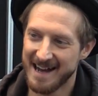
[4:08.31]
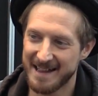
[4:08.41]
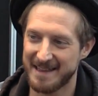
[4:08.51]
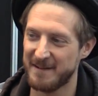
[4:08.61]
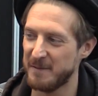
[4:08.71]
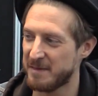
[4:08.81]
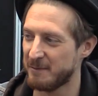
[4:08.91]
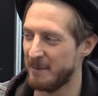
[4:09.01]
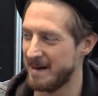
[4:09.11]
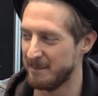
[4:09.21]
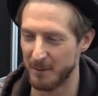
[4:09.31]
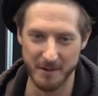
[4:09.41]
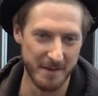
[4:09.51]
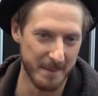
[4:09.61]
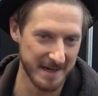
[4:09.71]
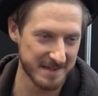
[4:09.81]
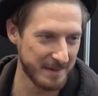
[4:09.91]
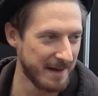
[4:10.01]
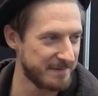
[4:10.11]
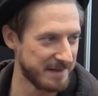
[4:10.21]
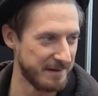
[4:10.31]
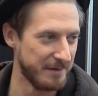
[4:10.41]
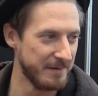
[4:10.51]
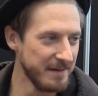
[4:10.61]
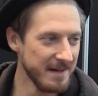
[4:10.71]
I think if we threw any more in the mix, we'd have to do